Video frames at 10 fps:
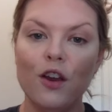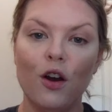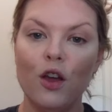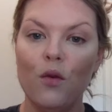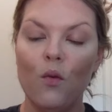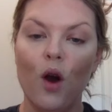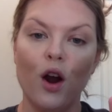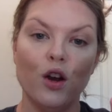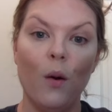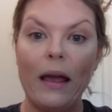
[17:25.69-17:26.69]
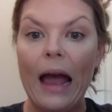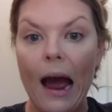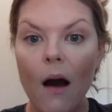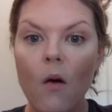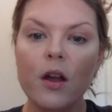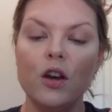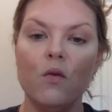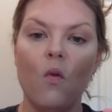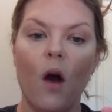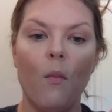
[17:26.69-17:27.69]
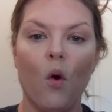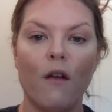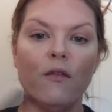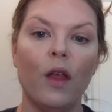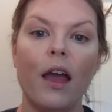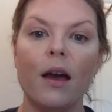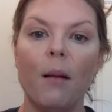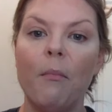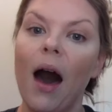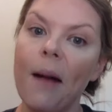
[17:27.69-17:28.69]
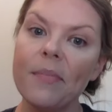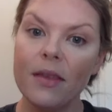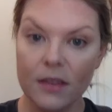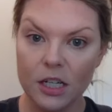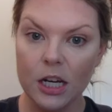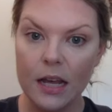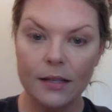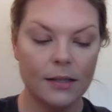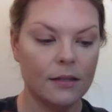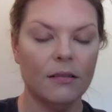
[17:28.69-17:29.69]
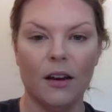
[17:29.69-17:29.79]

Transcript: you know, you are going out and you want more of like a pop in the cheeks.